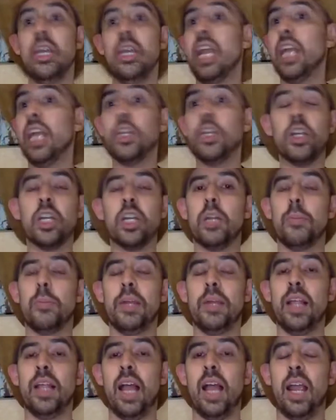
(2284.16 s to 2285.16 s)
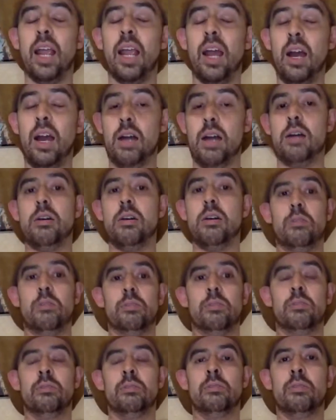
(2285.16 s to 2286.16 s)
And you're going to be like, oh,
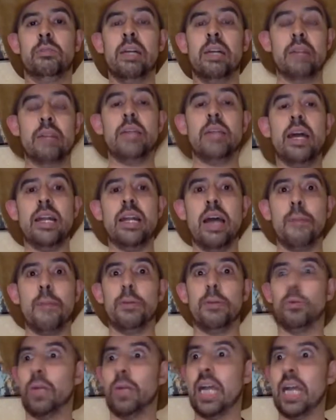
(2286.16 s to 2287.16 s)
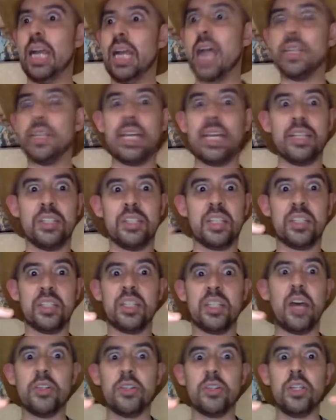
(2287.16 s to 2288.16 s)
how'd that happen? When I got that
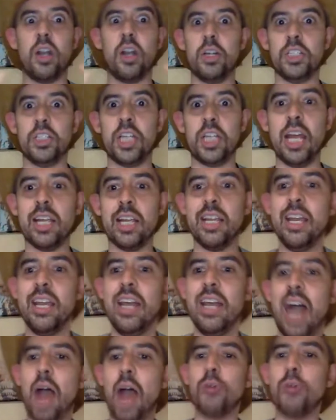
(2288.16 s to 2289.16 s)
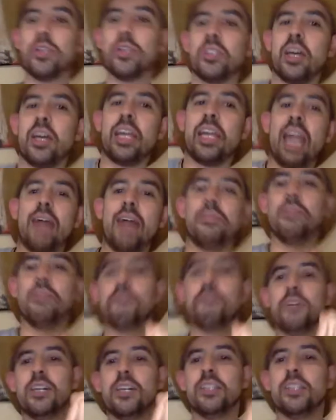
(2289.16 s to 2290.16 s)
$6,000 check, I was just like having a
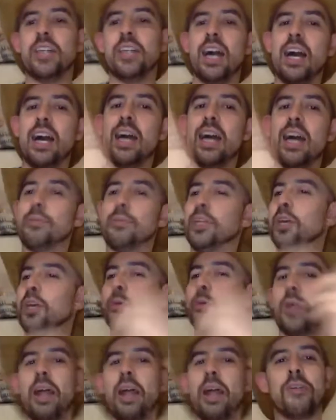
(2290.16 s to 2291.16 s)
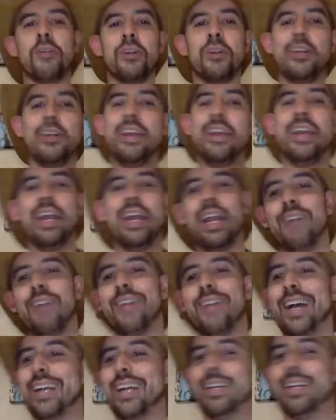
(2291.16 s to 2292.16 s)
fun time, whatever. And I'm
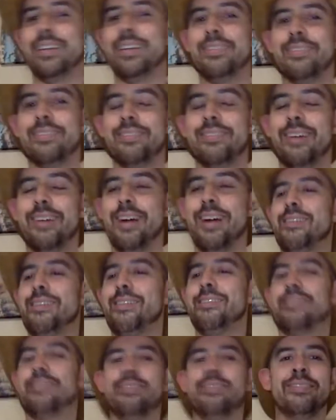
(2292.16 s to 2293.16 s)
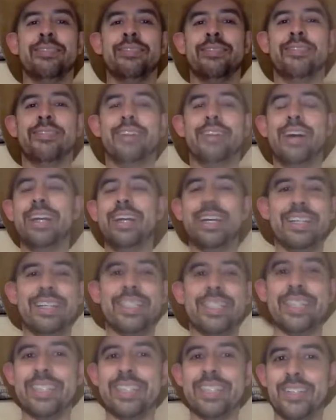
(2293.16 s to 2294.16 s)
like, oh, I got a
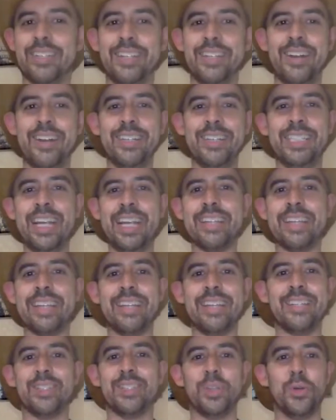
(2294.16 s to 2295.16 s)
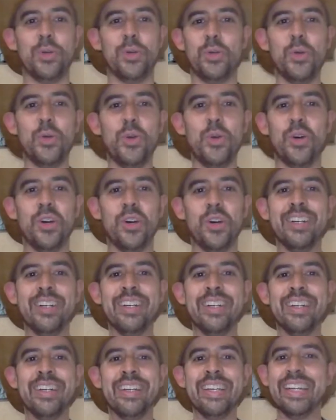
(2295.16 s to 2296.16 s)
$6,000 check. That is so cool.
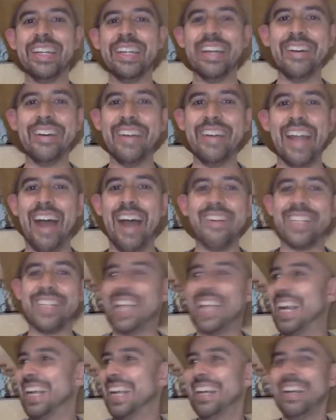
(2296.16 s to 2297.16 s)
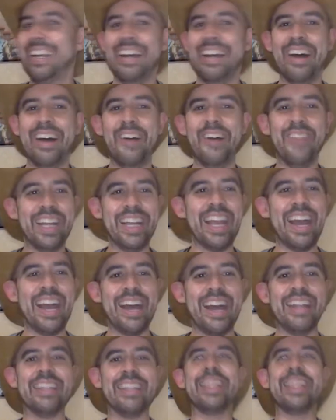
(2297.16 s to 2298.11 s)
And I was, oh my God,